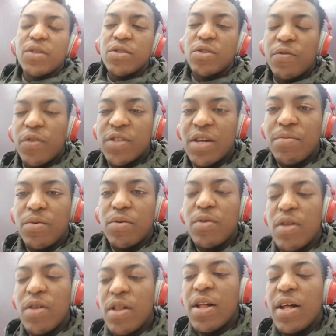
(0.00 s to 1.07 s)
So for example,
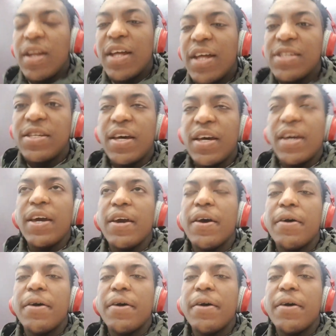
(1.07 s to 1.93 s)
let's say